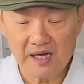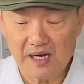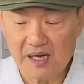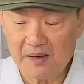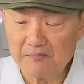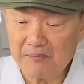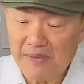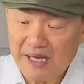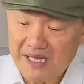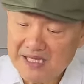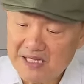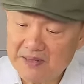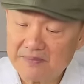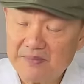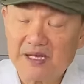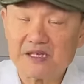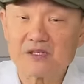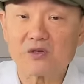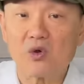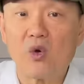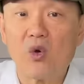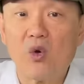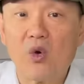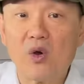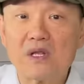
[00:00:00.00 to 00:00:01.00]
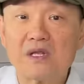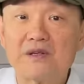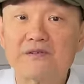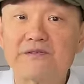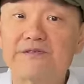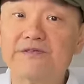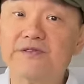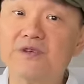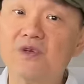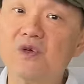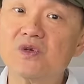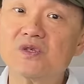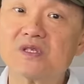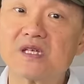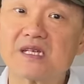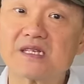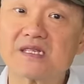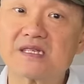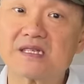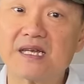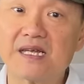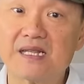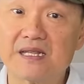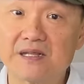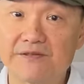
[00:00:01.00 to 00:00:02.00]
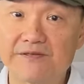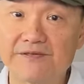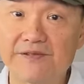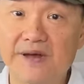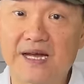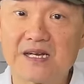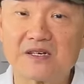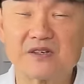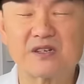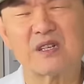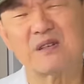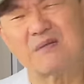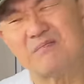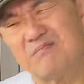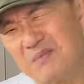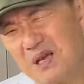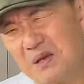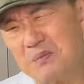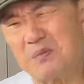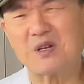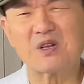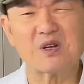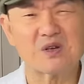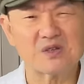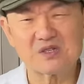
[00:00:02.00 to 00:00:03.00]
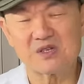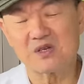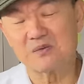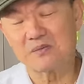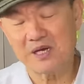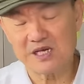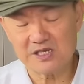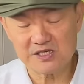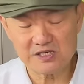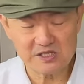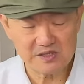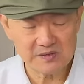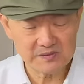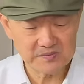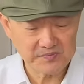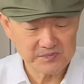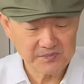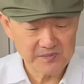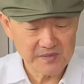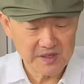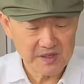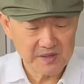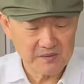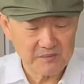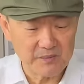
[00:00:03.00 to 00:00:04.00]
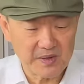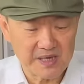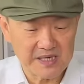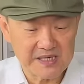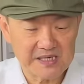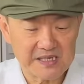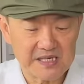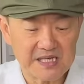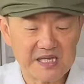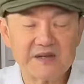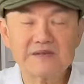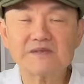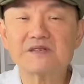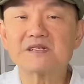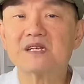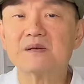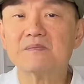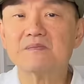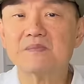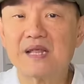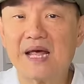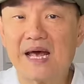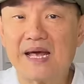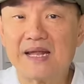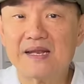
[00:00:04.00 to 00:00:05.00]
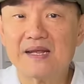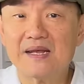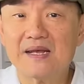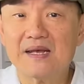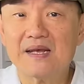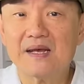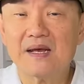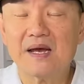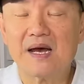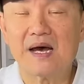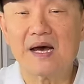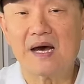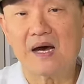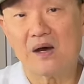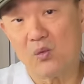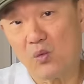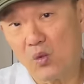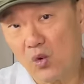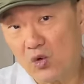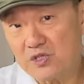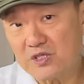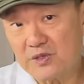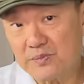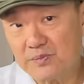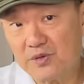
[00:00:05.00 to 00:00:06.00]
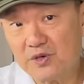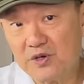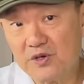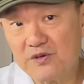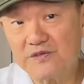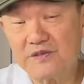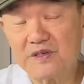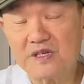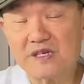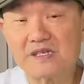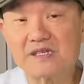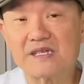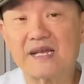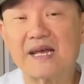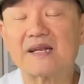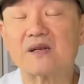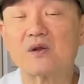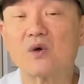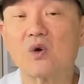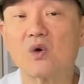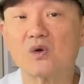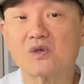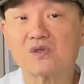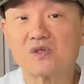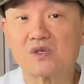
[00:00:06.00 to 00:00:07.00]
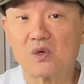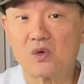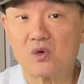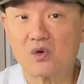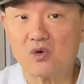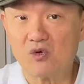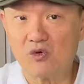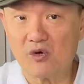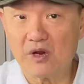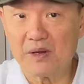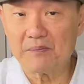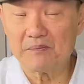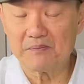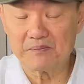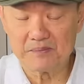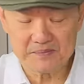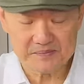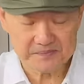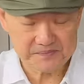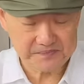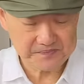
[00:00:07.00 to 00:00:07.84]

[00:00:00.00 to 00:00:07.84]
make them as oil infused as in the factory, maybe not so much, but gives them that waterproofness and also grip.